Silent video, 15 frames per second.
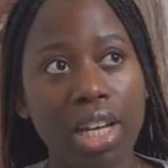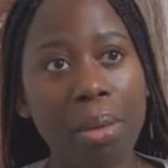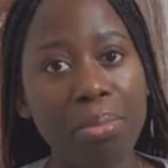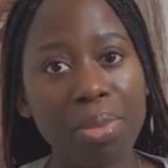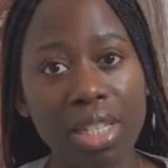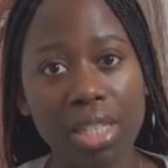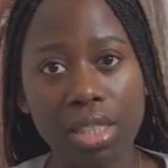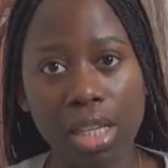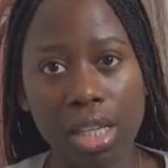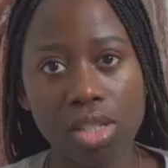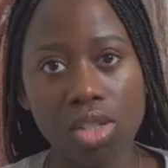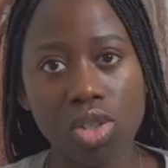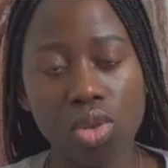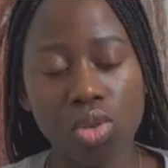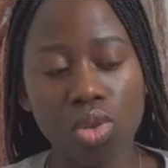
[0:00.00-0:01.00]
I'm being
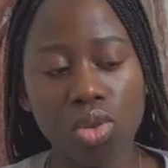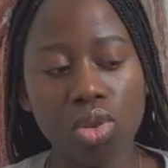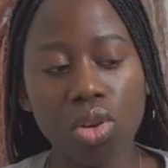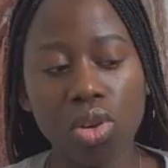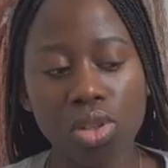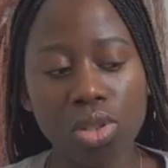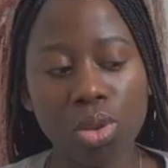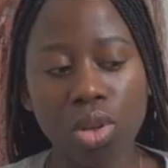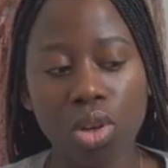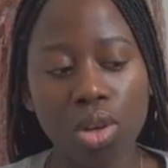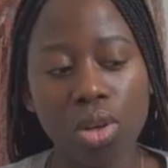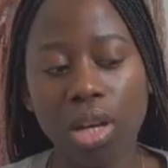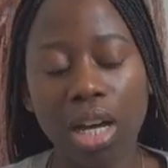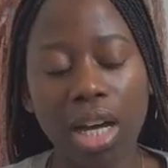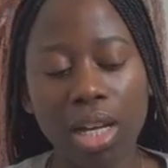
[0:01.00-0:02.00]
intentional because
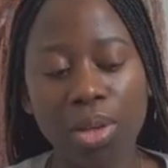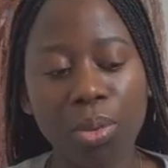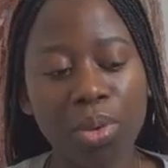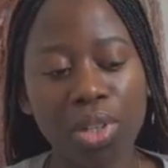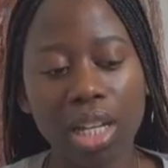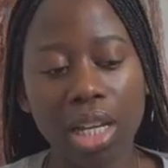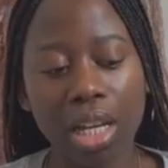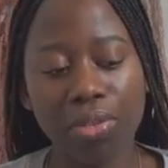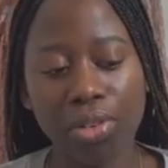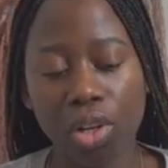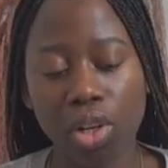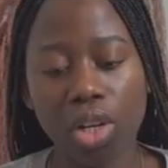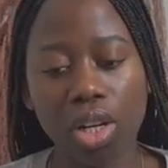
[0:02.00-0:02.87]
I don't want to ever